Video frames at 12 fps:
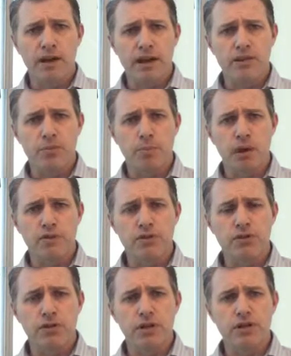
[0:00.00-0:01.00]
financial power of
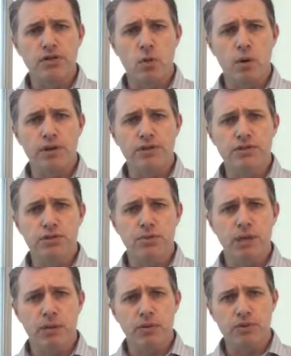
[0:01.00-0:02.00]
attorney is going to
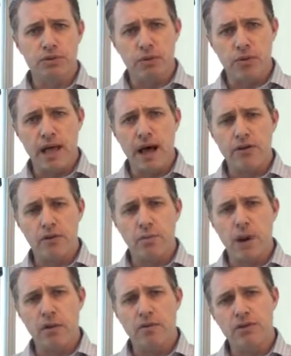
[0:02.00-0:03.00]
be able to allow your
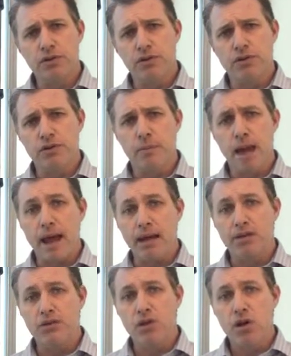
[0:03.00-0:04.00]
power of attorney to
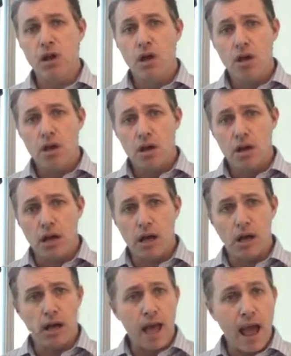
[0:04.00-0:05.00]
manage
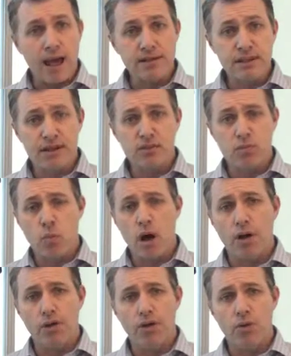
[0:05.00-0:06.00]
assets
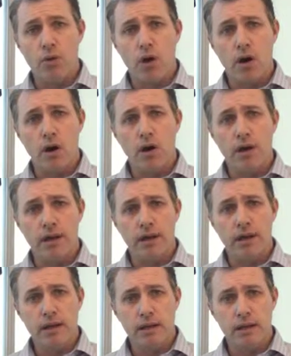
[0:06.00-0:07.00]
while you are
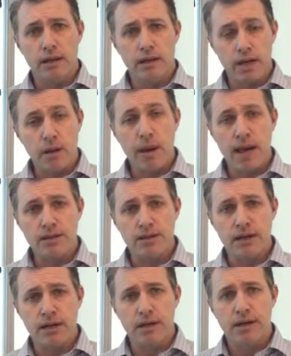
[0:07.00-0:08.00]

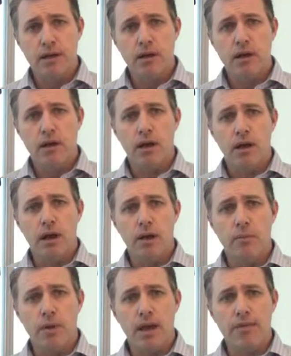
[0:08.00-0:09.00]
incapacitated.
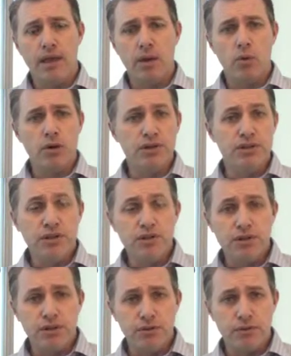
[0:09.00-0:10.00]
And they will
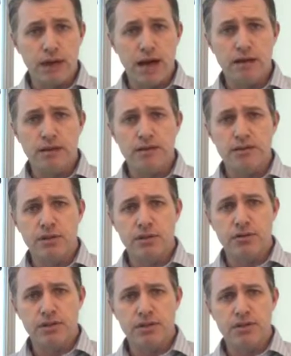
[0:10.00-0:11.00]
continue to do that
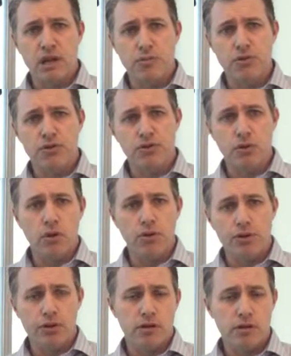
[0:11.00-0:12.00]
until such time as you're no
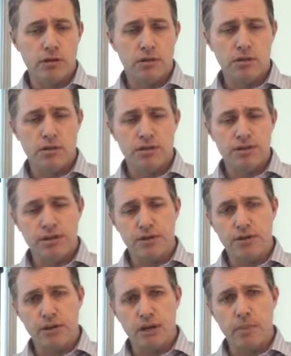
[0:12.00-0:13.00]
longer
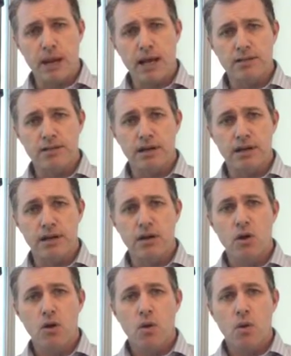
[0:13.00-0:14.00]
considered
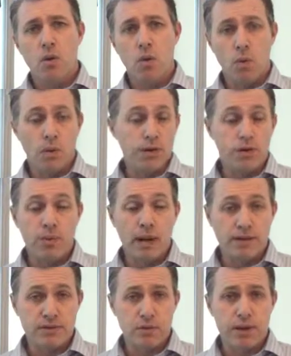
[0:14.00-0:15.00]
incapacitated or you
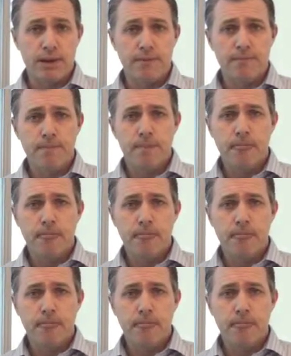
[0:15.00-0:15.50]
pass away.